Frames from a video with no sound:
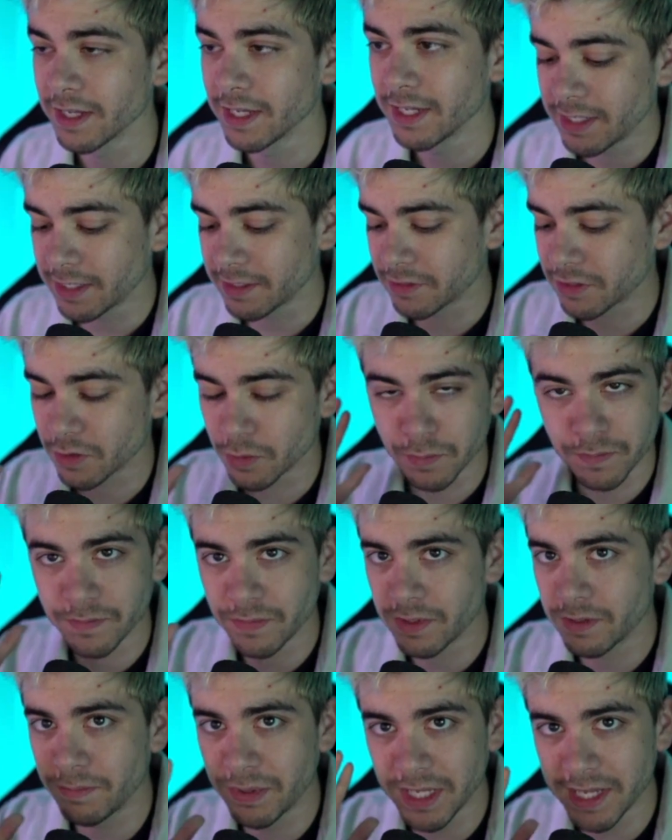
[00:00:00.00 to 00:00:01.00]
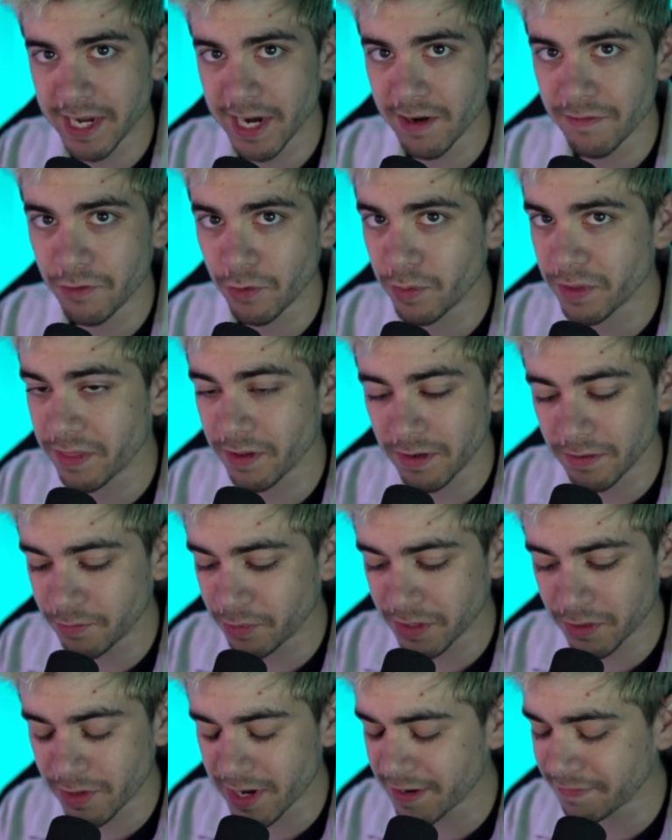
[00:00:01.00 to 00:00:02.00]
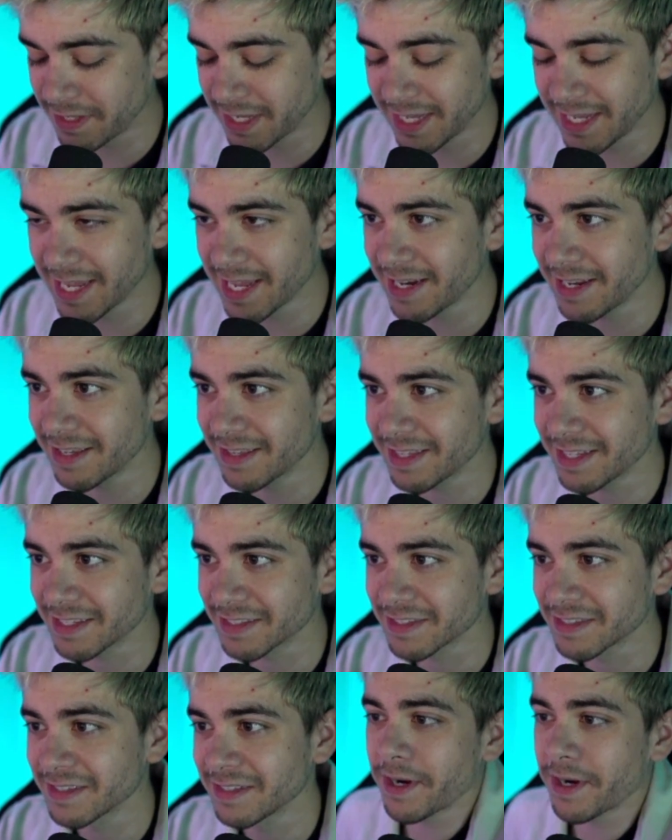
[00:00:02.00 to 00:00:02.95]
yeah, so be careful with crafting any of these.